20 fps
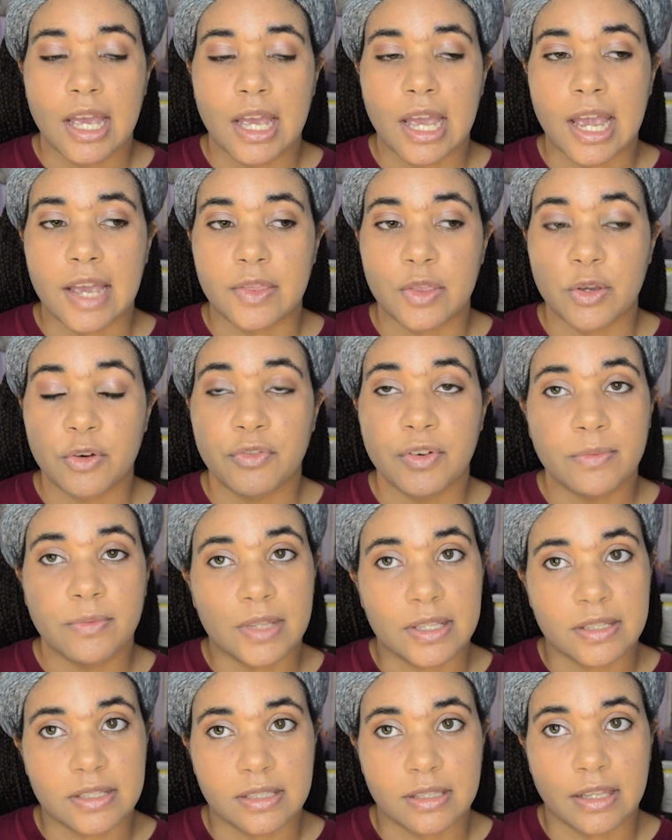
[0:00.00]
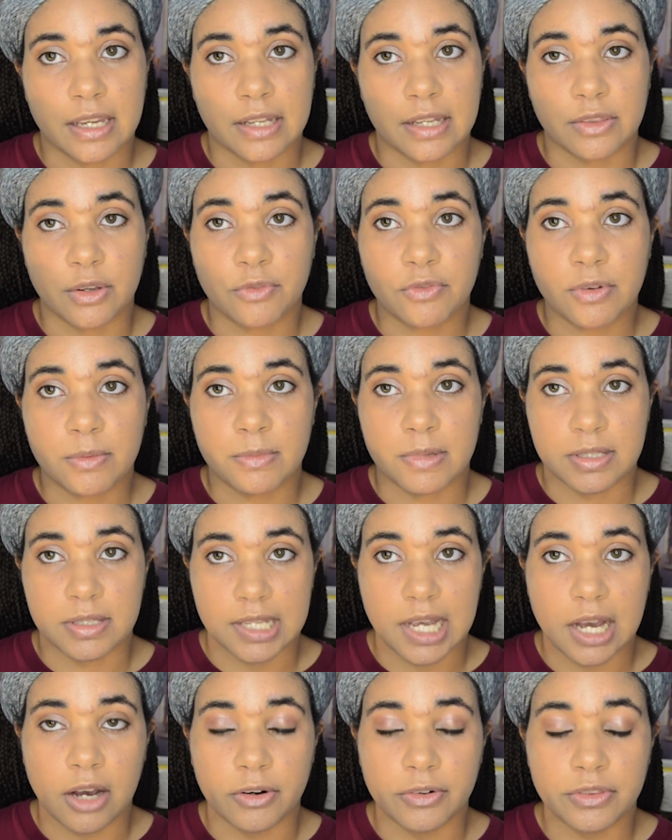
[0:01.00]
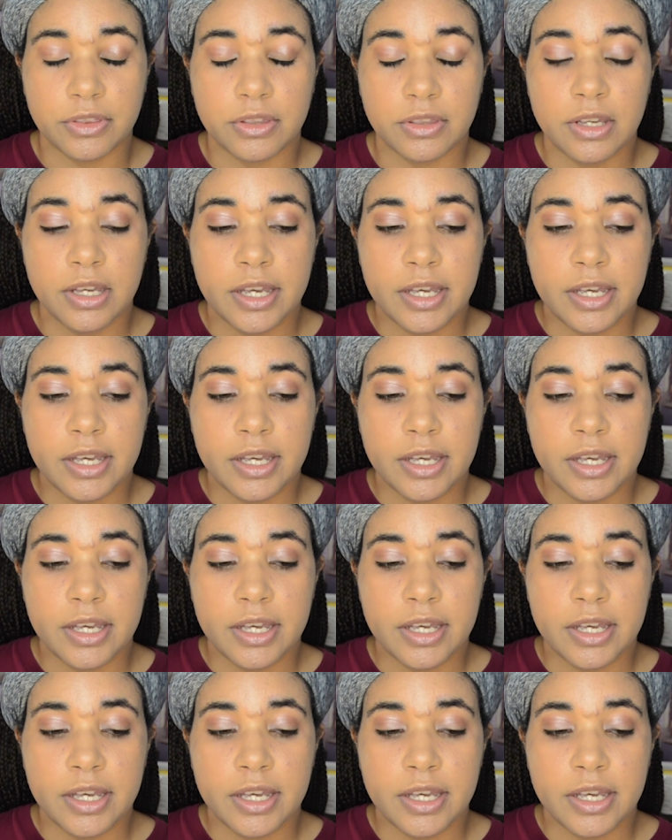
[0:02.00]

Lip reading: and they're from the south.